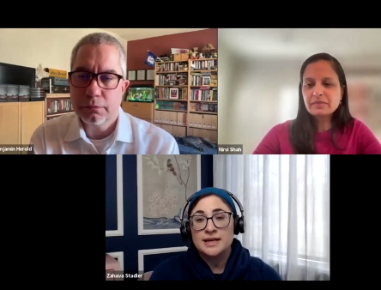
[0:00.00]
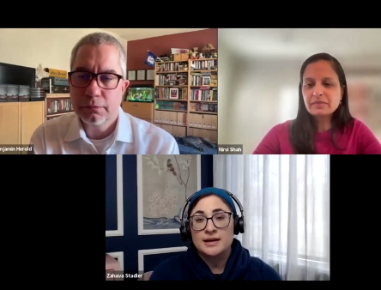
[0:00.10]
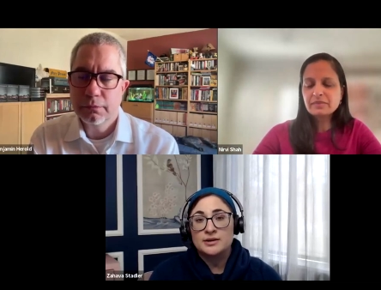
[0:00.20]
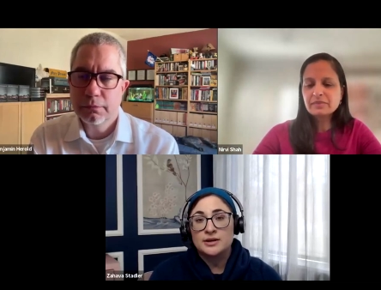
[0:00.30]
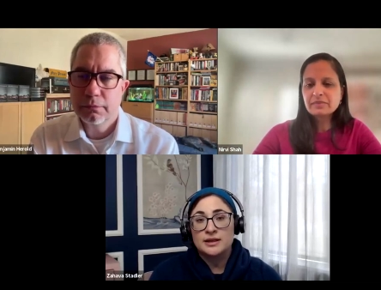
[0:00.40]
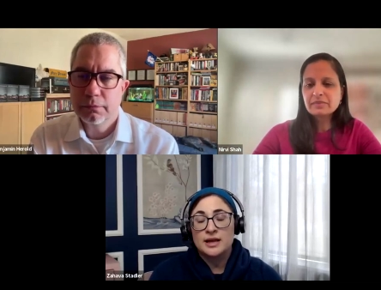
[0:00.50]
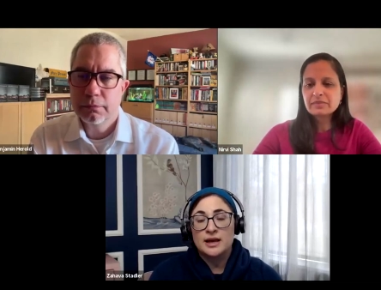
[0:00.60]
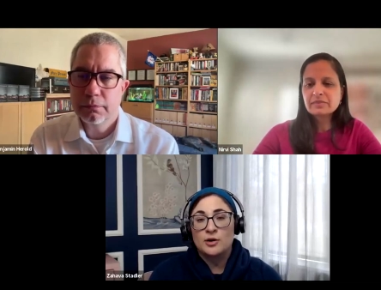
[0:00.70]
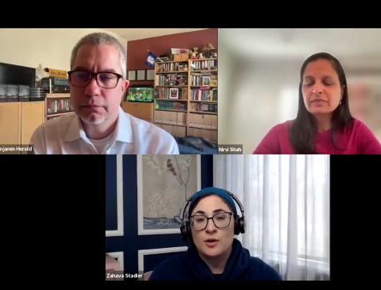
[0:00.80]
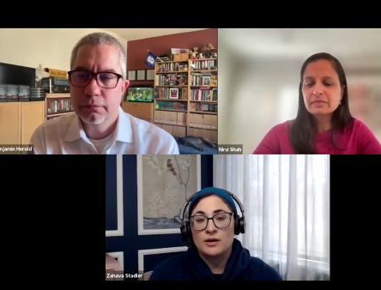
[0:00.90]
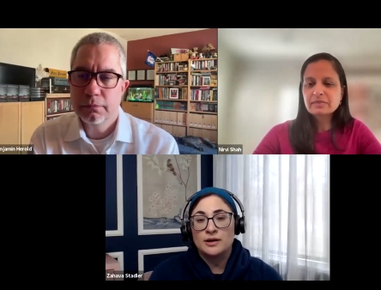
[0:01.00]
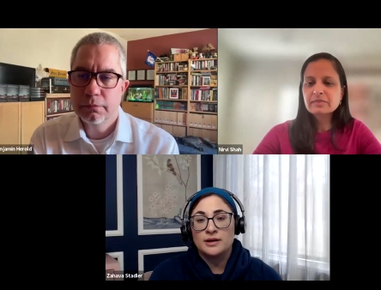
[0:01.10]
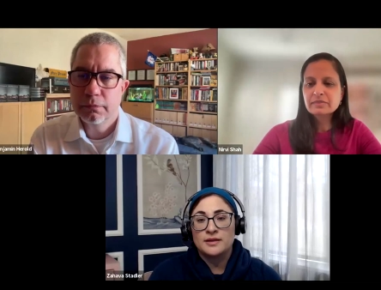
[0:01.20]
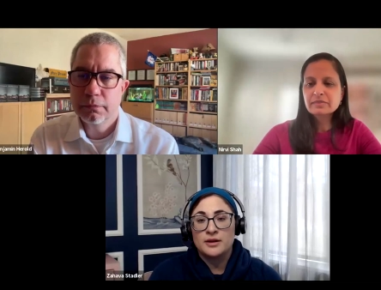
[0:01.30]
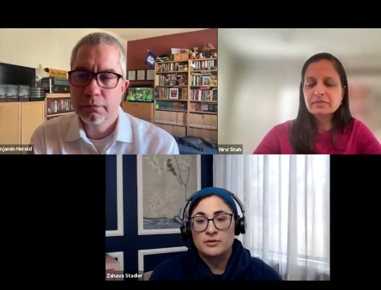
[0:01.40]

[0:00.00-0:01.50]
Speaker 1: handling the inequality that they're